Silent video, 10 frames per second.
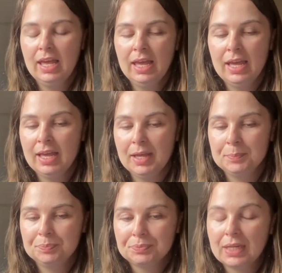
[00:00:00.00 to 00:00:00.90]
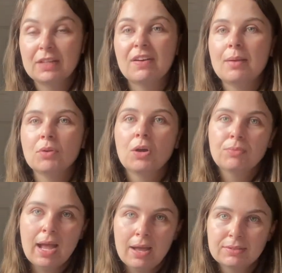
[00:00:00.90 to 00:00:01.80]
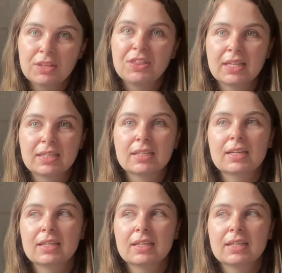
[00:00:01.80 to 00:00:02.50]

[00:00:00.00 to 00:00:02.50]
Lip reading: and if I'm not around, I think